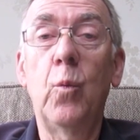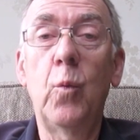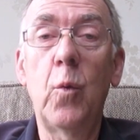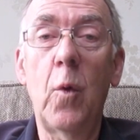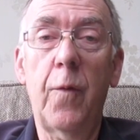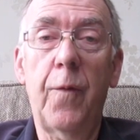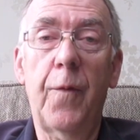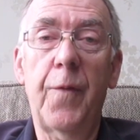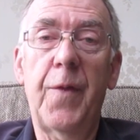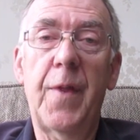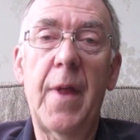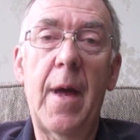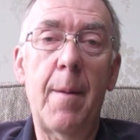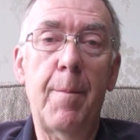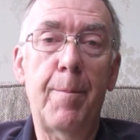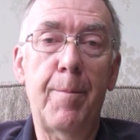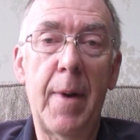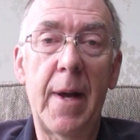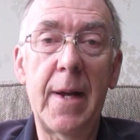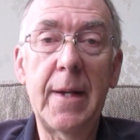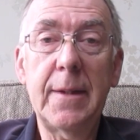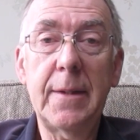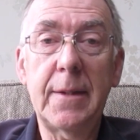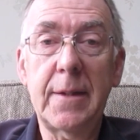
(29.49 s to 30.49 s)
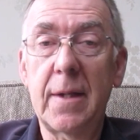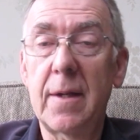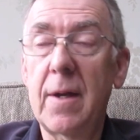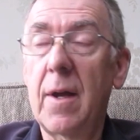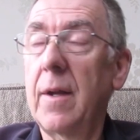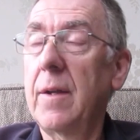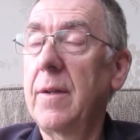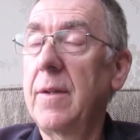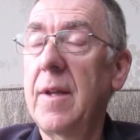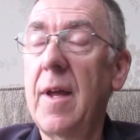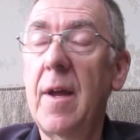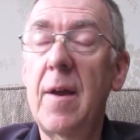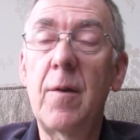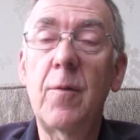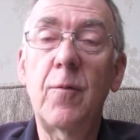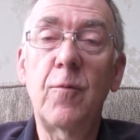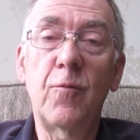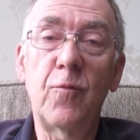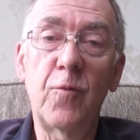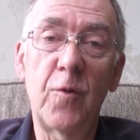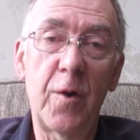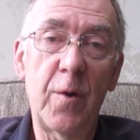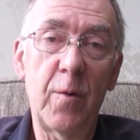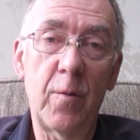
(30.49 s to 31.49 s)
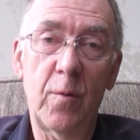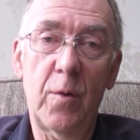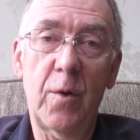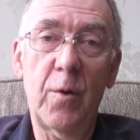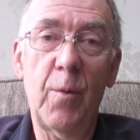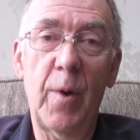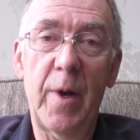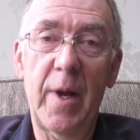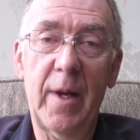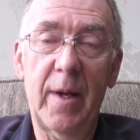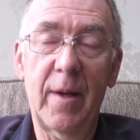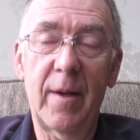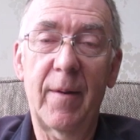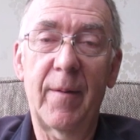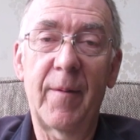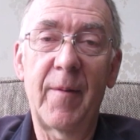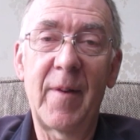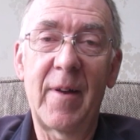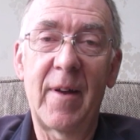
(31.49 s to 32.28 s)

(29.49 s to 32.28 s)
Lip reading: woof that bait down real quick,